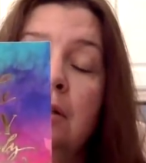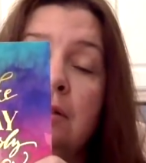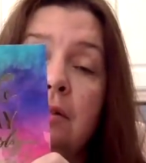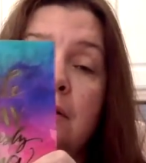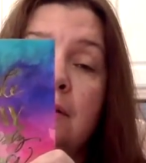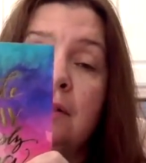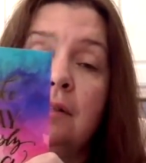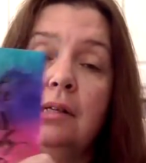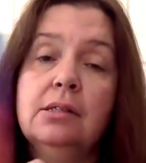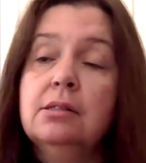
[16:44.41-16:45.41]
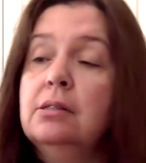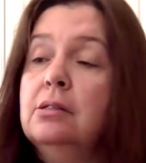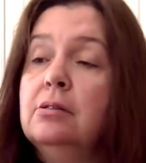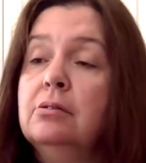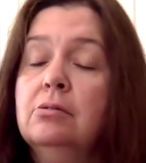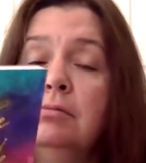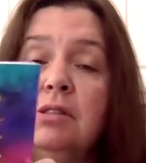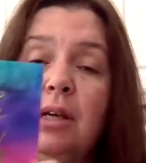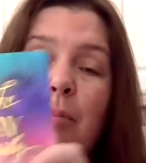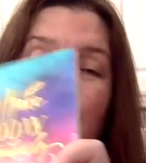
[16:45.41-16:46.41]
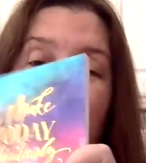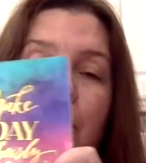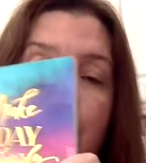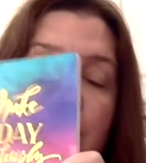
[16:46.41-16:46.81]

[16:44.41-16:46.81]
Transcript: So this is a nice little type of book